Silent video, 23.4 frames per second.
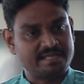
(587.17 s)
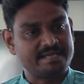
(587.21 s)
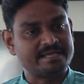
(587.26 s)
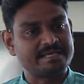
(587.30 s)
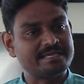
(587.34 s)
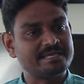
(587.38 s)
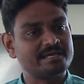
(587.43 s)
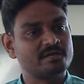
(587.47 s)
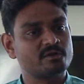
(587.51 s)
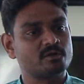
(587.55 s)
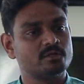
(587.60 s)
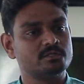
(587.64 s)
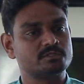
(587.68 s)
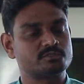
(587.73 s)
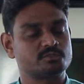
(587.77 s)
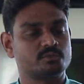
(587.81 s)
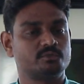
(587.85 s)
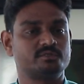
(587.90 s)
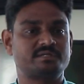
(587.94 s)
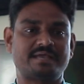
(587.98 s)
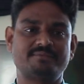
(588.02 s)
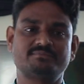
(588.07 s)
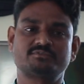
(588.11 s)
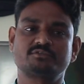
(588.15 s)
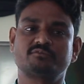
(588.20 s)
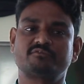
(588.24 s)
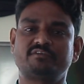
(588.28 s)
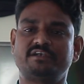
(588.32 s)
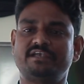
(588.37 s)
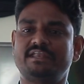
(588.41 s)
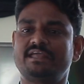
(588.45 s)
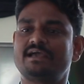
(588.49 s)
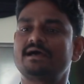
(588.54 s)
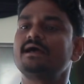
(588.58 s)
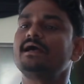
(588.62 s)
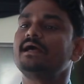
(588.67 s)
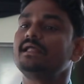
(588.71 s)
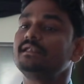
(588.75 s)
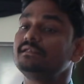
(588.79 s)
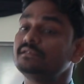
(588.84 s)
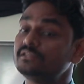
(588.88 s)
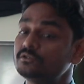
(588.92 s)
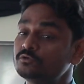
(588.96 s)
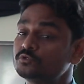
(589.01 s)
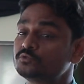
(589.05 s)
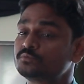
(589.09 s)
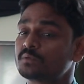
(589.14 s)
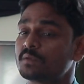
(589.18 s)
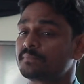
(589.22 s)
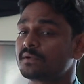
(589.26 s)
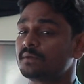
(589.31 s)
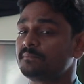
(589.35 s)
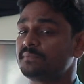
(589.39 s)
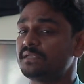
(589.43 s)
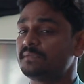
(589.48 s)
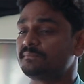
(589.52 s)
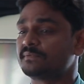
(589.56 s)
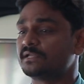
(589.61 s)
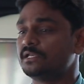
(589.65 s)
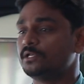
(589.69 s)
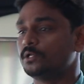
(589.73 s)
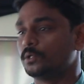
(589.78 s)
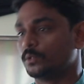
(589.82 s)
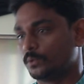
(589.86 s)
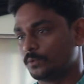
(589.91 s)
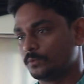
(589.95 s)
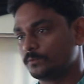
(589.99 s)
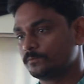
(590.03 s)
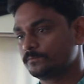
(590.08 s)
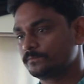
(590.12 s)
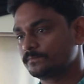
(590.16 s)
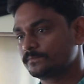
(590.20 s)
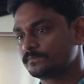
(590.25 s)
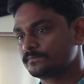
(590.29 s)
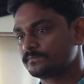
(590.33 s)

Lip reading: Like here also, Times of India and newspaper people know